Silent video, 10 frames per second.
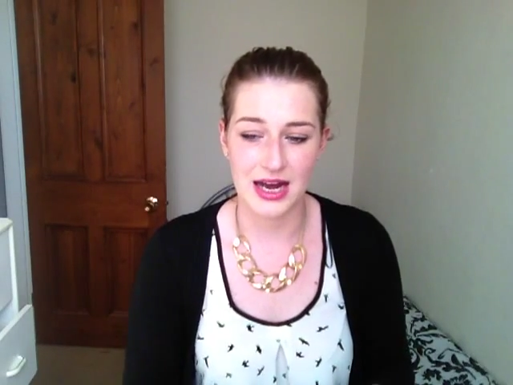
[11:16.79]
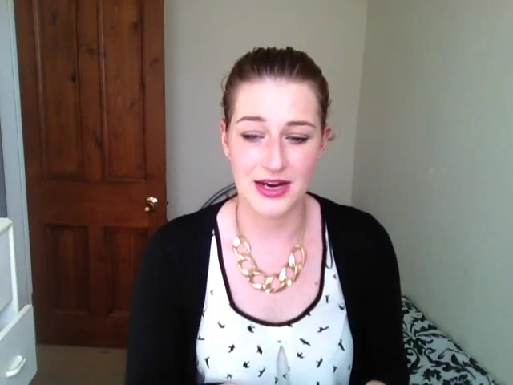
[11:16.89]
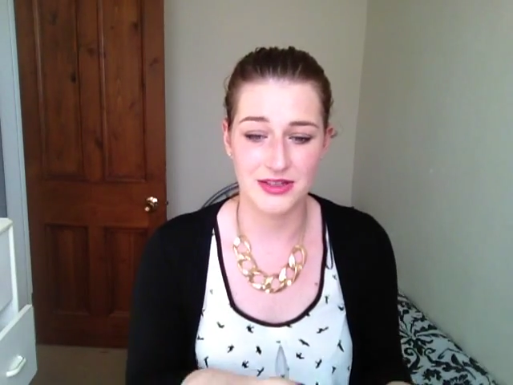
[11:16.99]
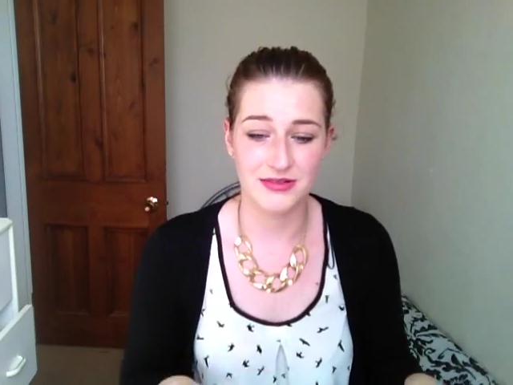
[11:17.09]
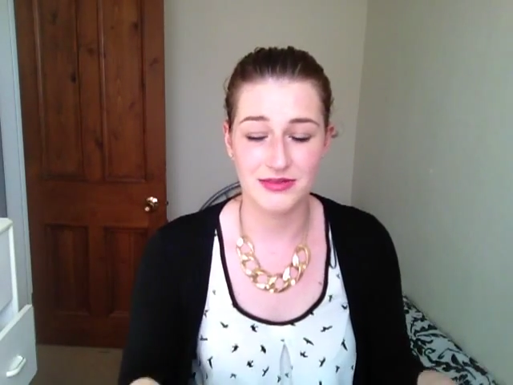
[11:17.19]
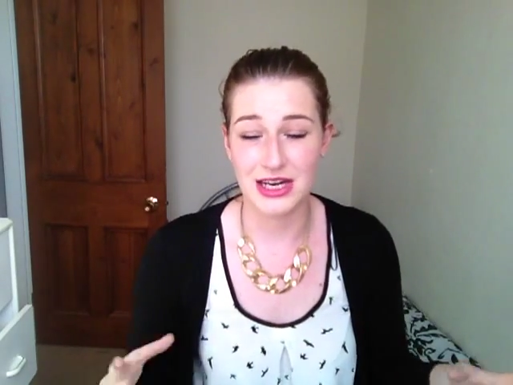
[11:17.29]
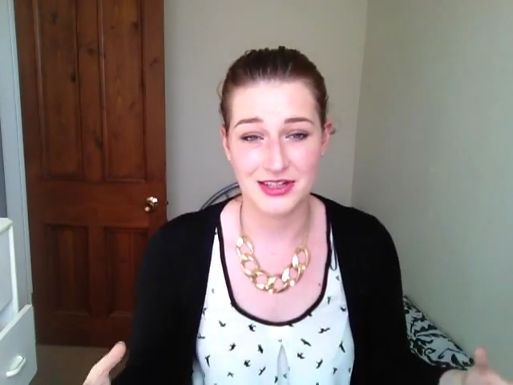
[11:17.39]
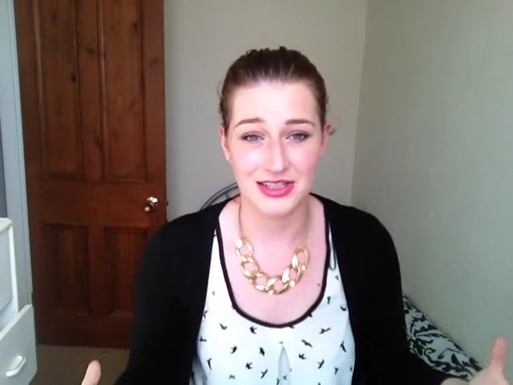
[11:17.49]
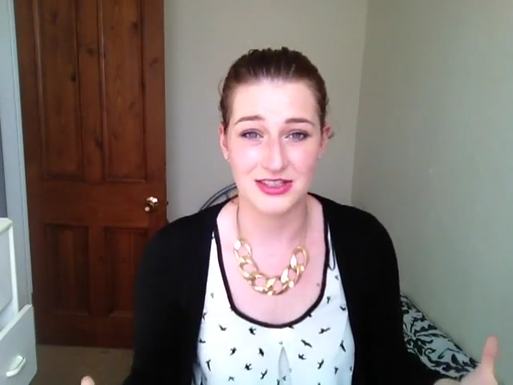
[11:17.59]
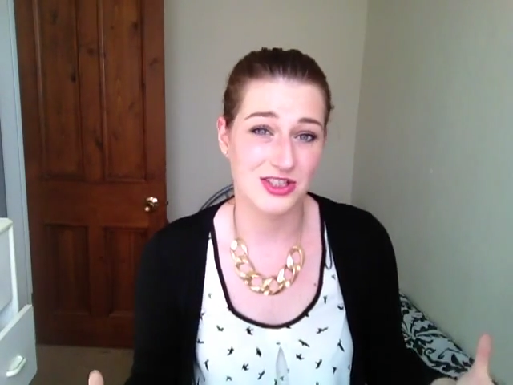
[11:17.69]
I
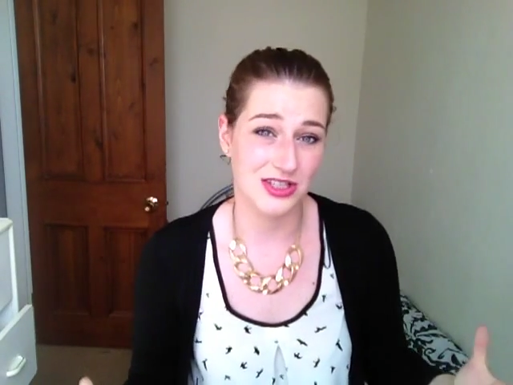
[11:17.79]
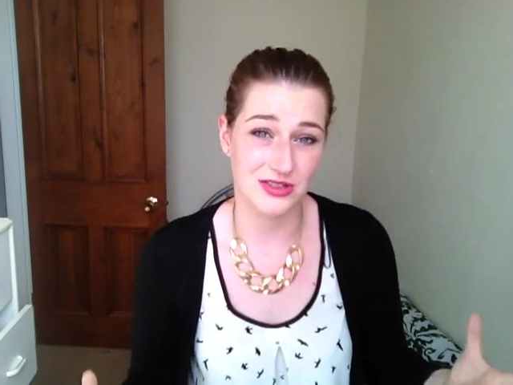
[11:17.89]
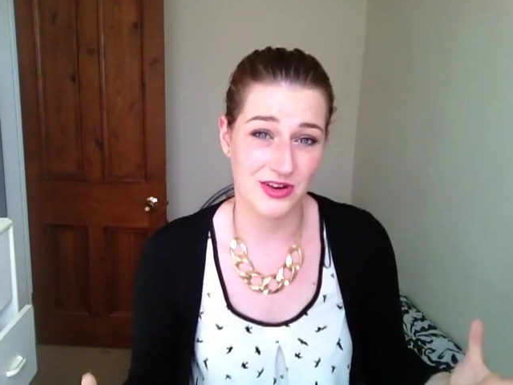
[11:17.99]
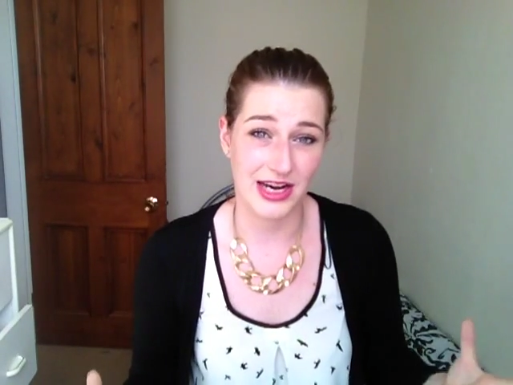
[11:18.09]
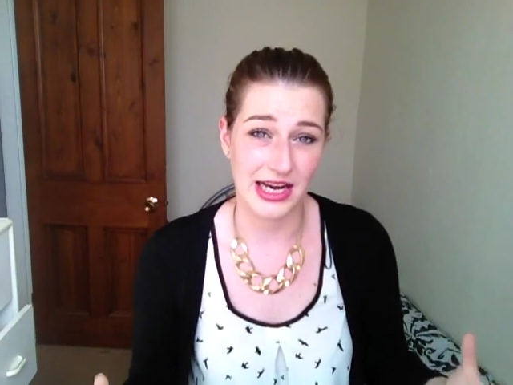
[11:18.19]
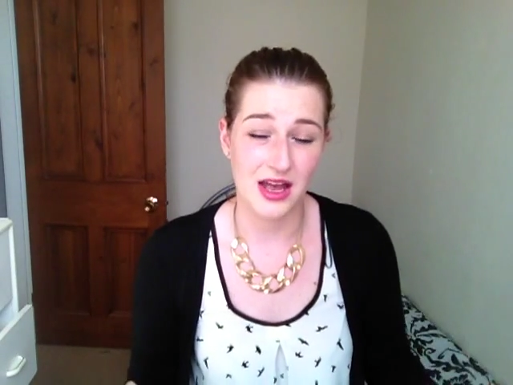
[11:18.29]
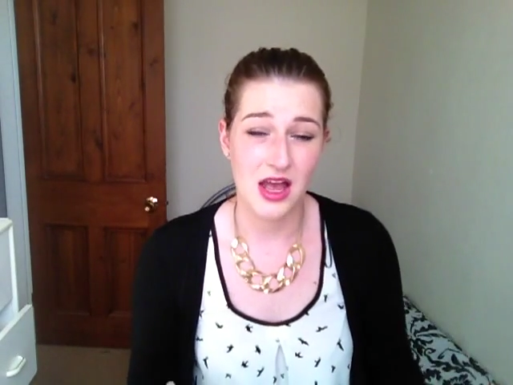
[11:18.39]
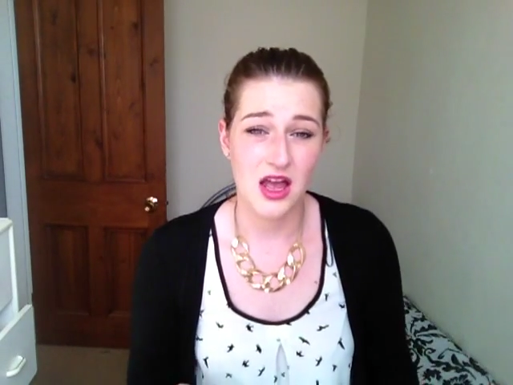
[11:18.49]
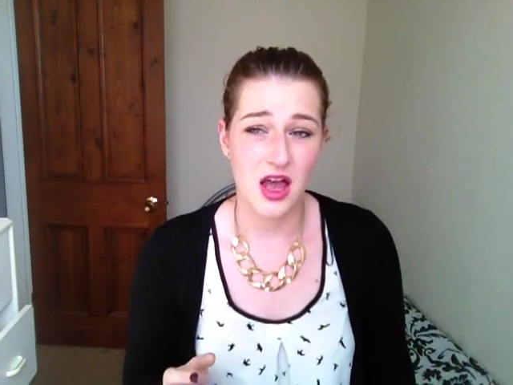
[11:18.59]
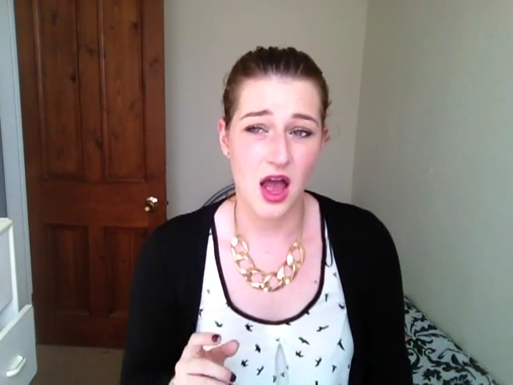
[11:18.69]
think she's great.
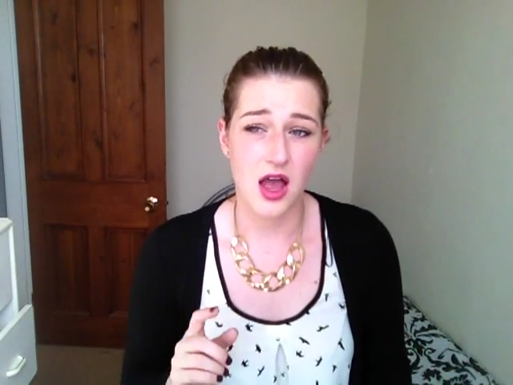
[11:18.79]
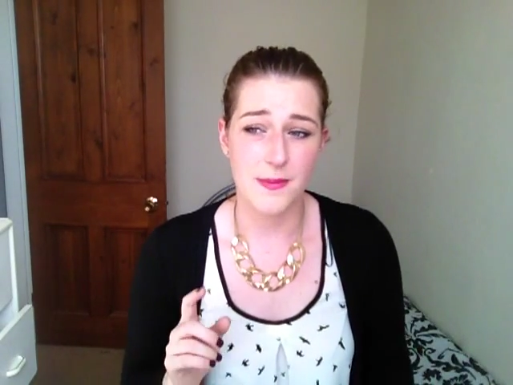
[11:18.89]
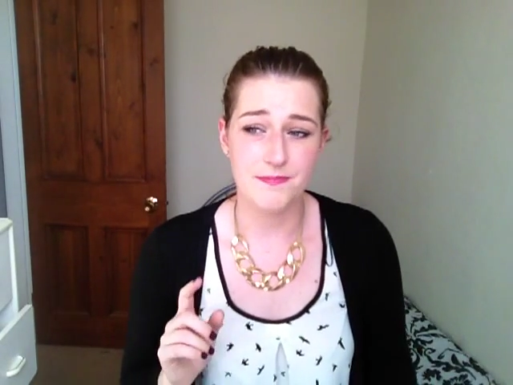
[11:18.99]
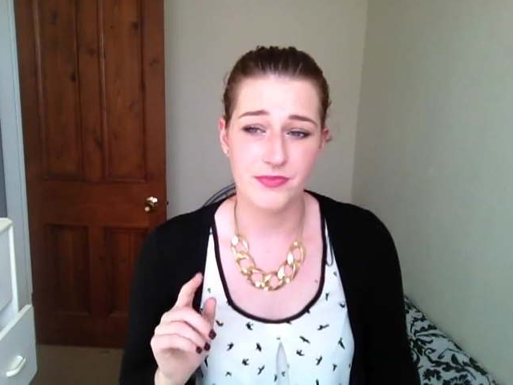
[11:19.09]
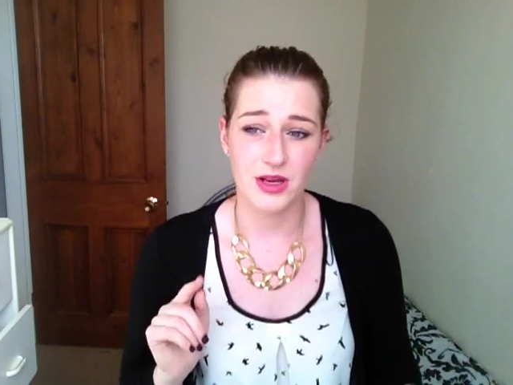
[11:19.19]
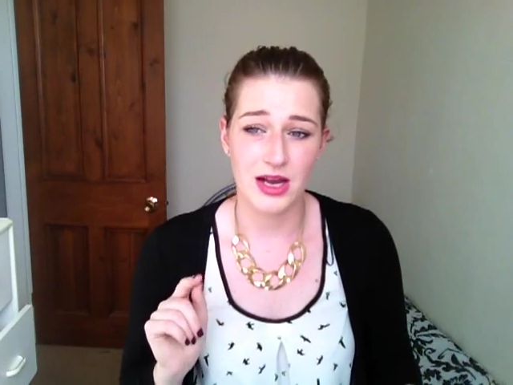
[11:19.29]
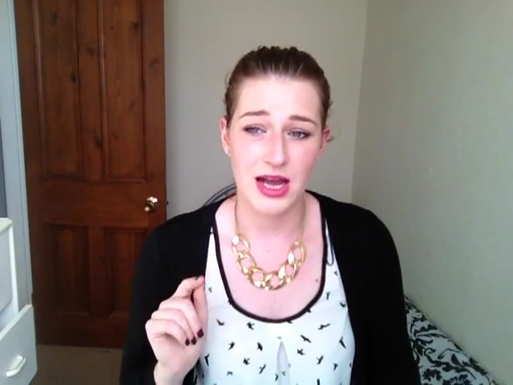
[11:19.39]
And